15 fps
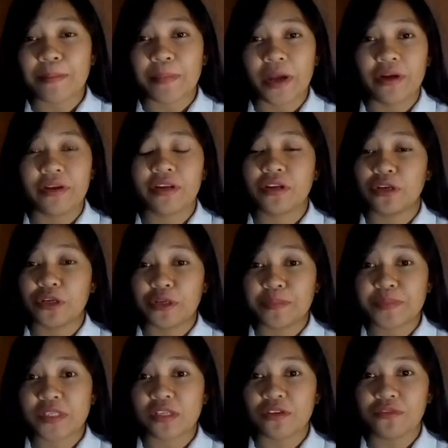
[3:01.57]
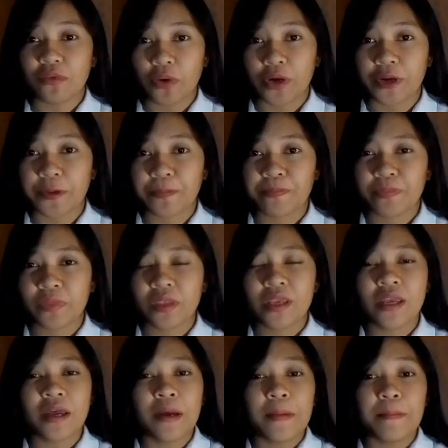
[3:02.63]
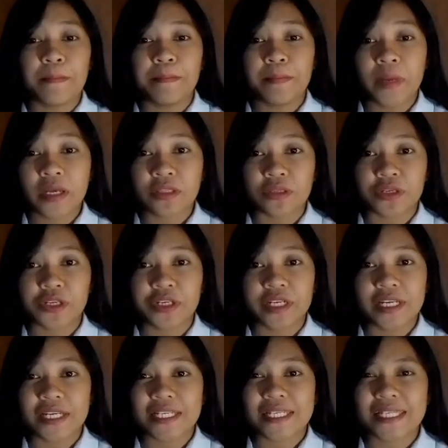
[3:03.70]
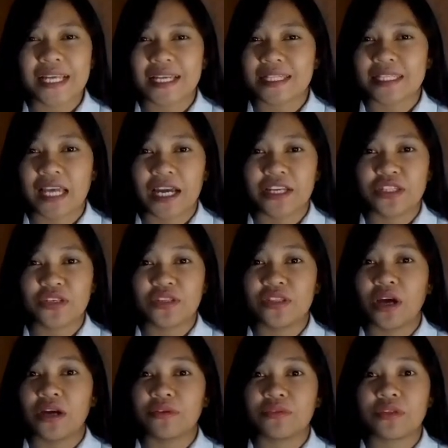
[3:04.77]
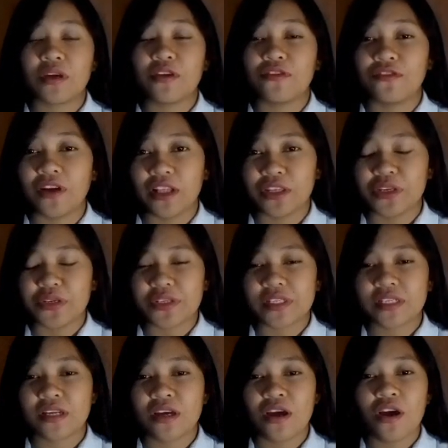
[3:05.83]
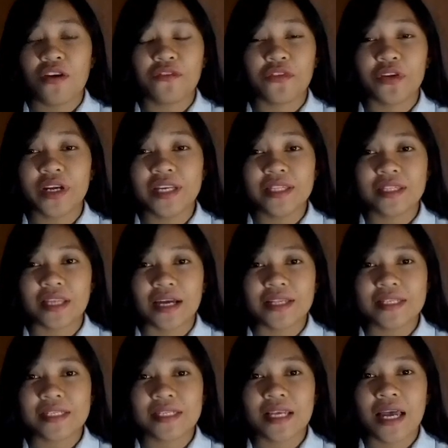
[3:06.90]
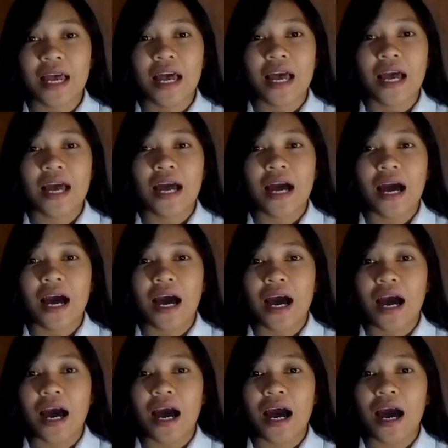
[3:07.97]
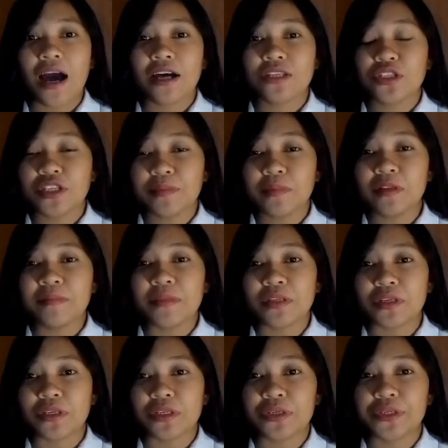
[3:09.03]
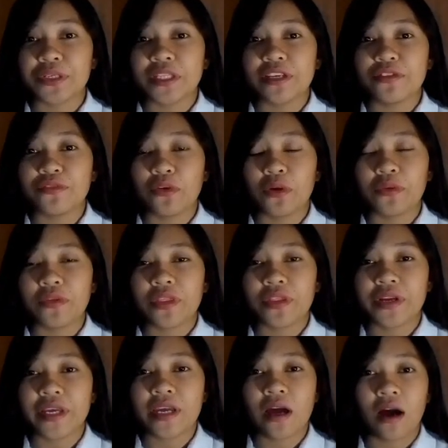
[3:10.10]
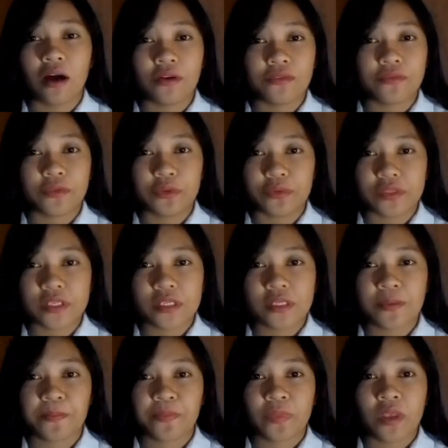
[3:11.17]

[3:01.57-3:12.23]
appear in a groups of four. Meter is not tied to note values. For instance, a triple meter could involve three half notes,